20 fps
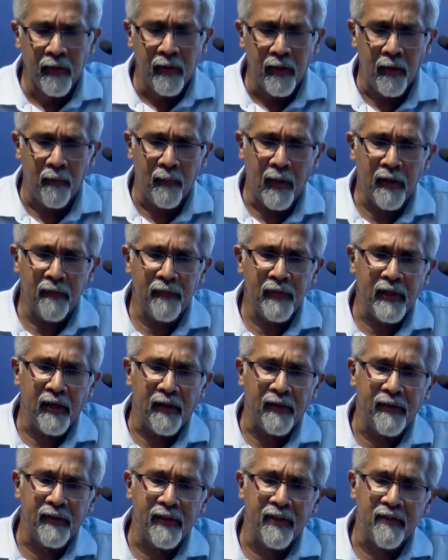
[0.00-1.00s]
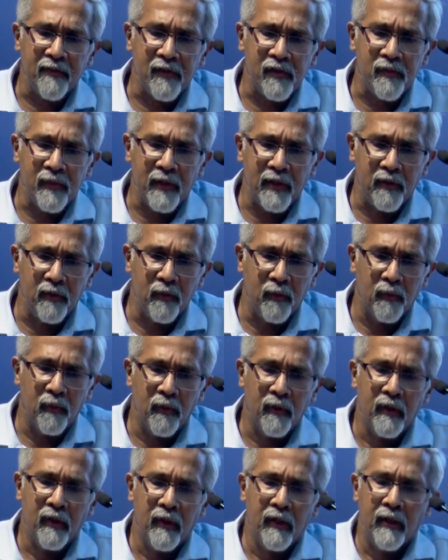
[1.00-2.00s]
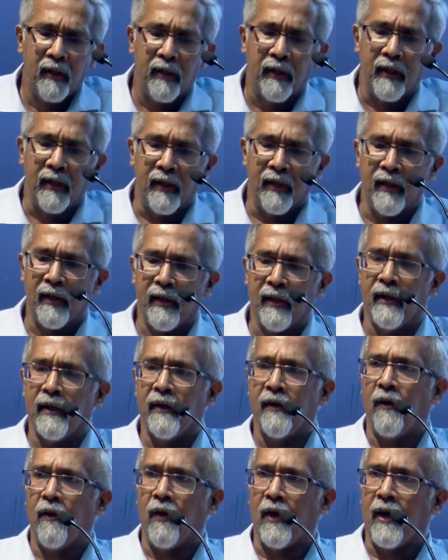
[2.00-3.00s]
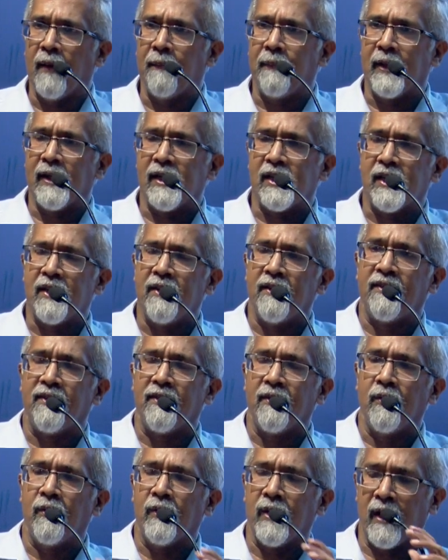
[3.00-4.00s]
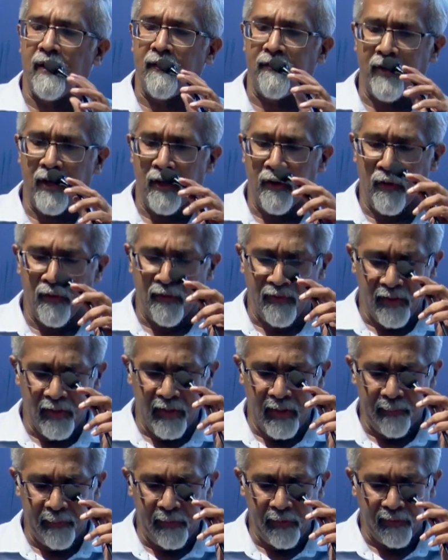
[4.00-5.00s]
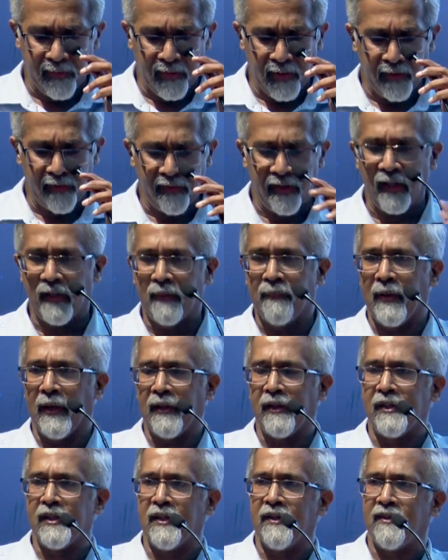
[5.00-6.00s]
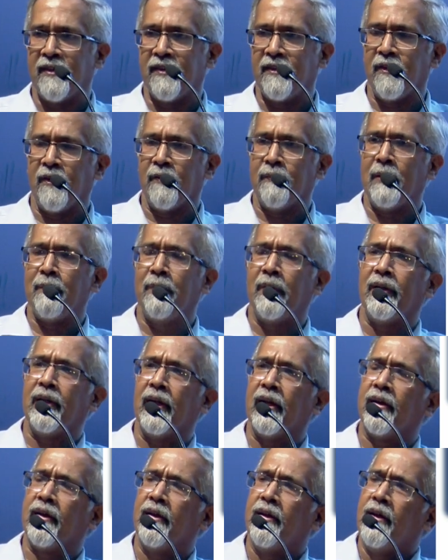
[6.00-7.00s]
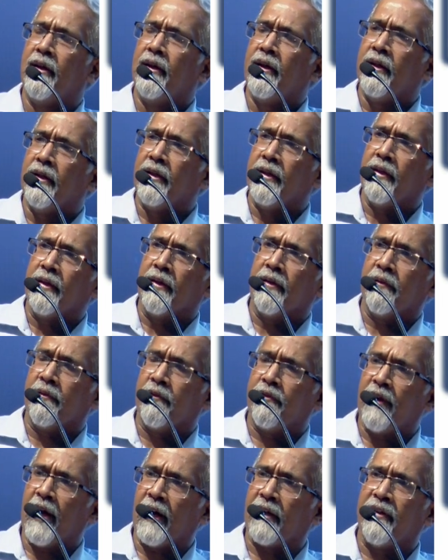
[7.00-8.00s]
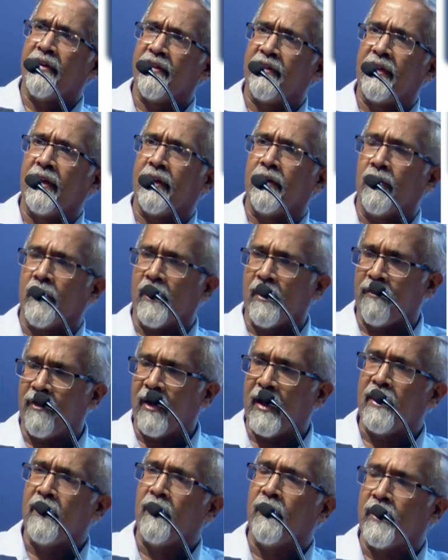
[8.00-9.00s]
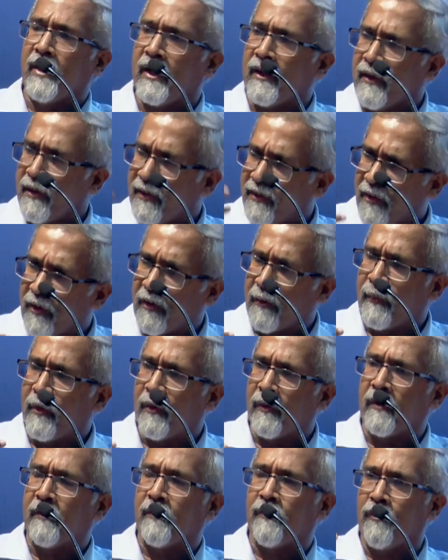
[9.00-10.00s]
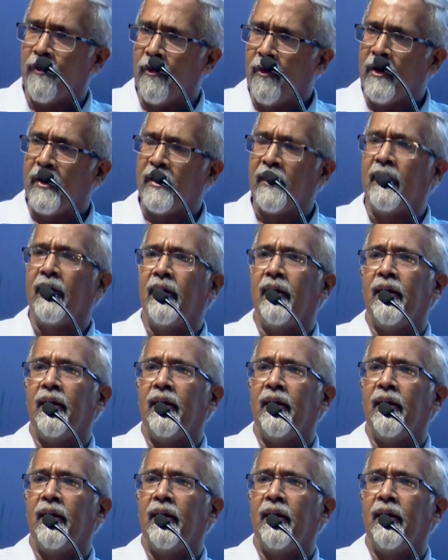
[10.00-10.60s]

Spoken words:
Now, one of the other things which we do in all our patients who have young onset diabetes to understand the pathogenesis, you remember that the fact is that, okay, fine, you've taken a certain amount of food,